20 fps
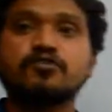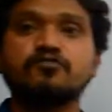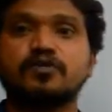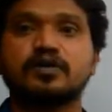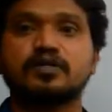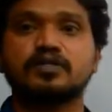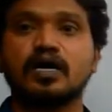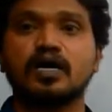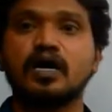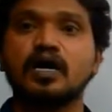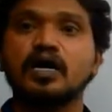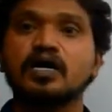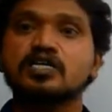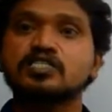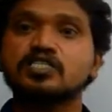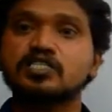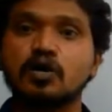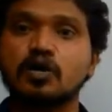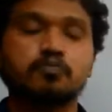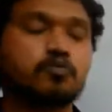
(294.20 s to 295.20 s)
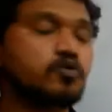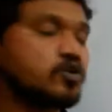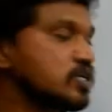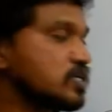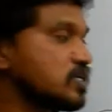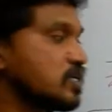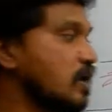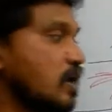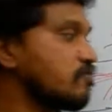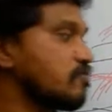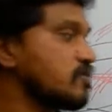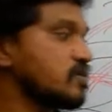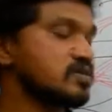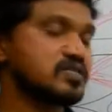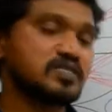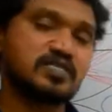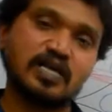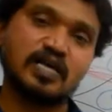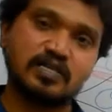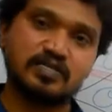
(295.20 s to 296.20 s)
for the supporting of
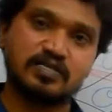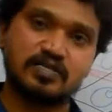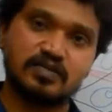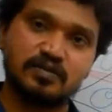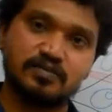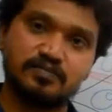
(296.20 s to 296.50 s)
cells.